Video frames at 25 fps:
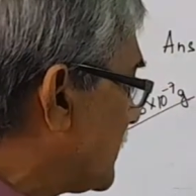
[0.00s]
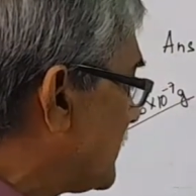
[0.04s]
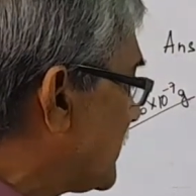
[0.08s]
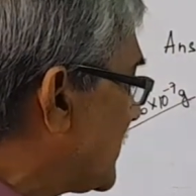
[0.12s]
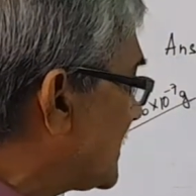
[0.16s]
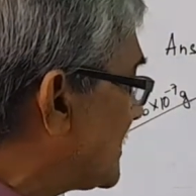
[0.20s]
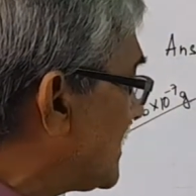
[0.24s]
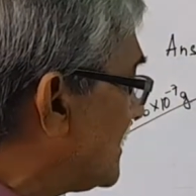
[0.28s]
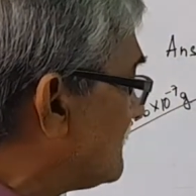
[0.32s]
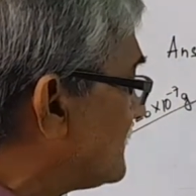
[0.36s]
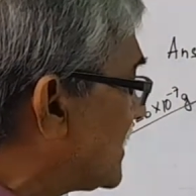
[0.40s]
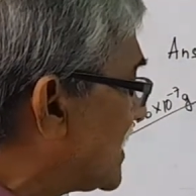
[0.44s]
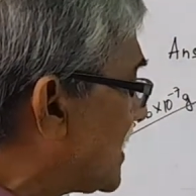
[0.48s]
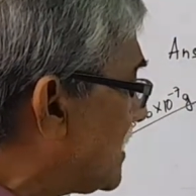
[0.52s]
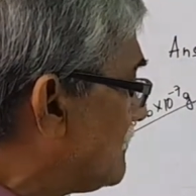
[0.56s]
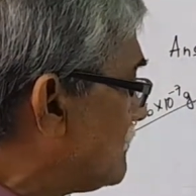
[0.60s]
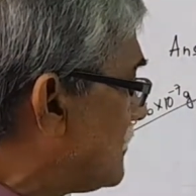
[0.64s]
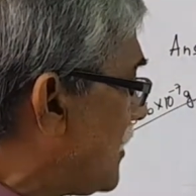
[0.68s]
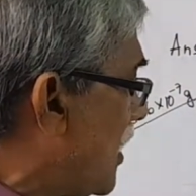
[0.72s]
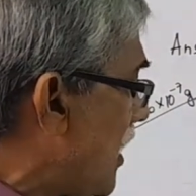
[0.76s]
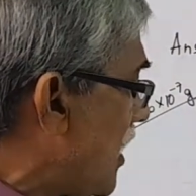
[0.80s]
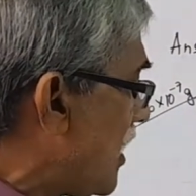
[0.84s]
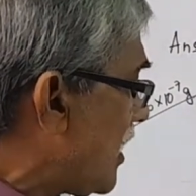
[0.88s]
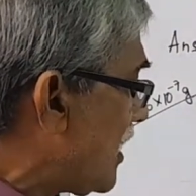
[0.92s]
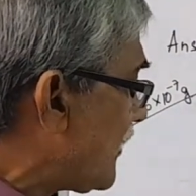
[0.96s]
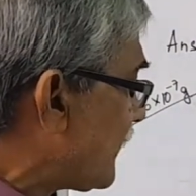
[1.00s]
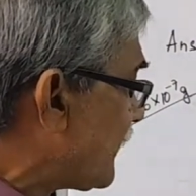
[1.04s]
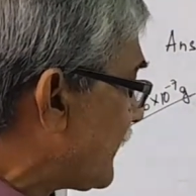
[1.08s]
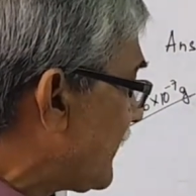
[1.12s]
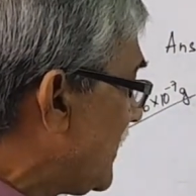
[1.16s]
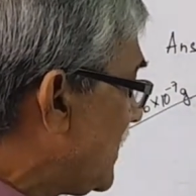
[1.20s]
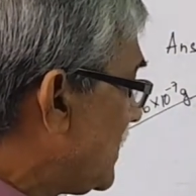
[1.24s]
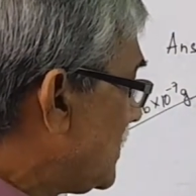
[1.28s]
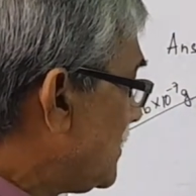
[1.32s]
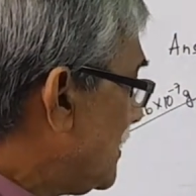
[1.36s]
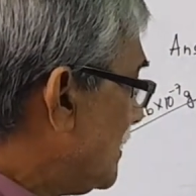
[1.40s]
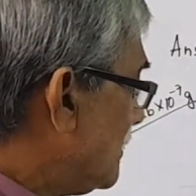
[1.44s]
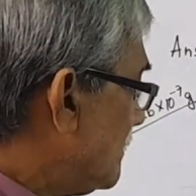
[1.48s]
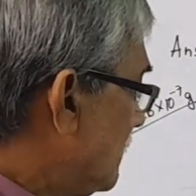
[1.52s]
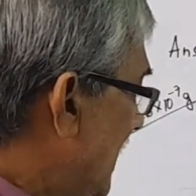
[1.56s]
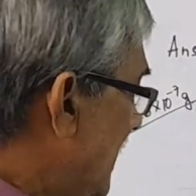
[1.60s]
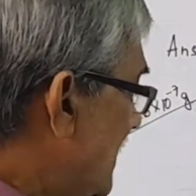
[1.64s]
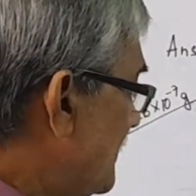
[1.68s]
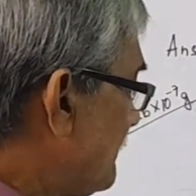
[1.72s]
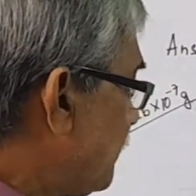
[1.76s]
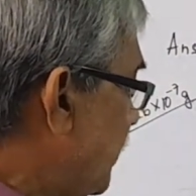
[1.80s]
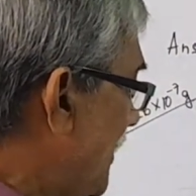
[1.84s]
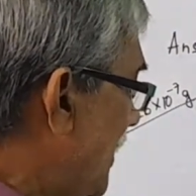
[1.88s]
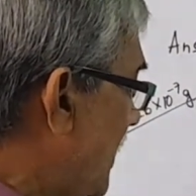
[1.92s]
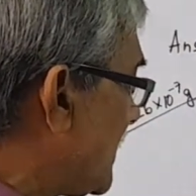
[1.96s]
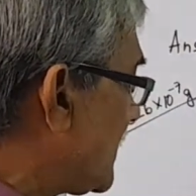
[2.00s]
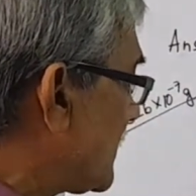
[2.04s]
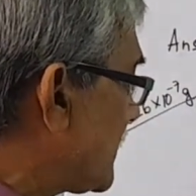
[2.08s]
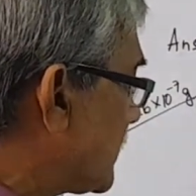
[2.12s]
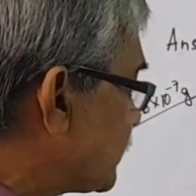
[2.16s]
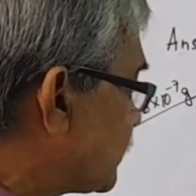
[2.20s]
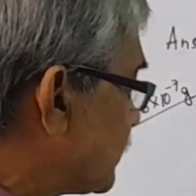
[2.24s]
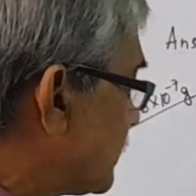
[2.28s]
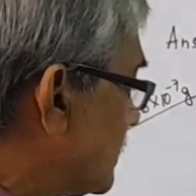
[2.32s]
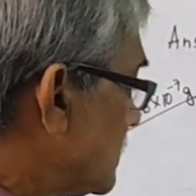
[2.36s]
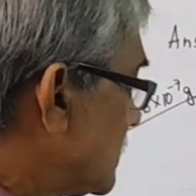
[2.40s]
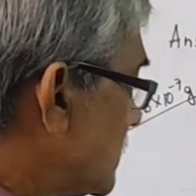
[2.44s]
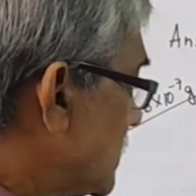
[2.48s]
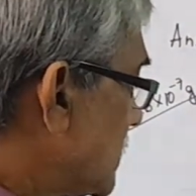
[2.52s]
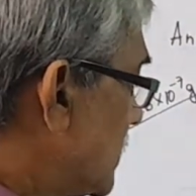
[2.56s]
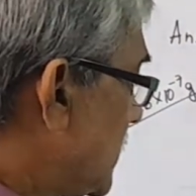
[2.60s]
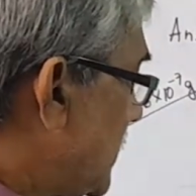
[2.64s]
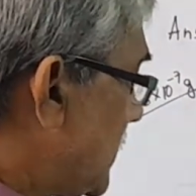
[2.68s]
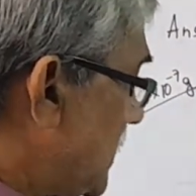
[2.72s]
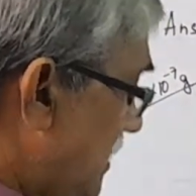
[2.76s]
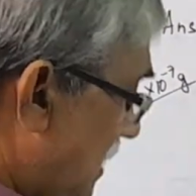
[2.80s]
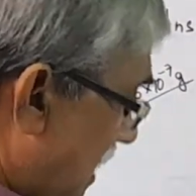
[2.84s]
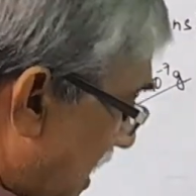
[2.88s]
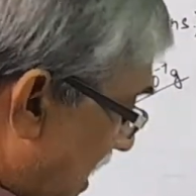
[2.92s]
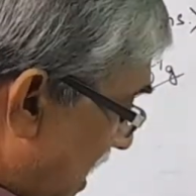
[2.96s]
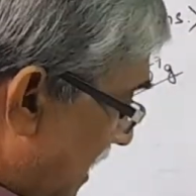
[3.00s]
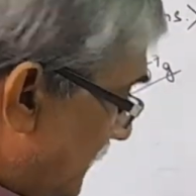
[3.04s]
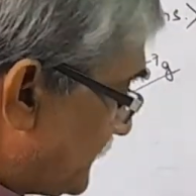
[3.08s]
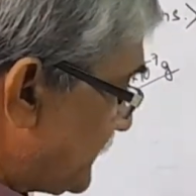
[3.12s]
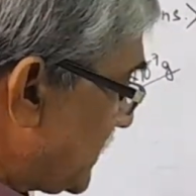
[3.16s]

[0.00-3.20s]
The number of moles, half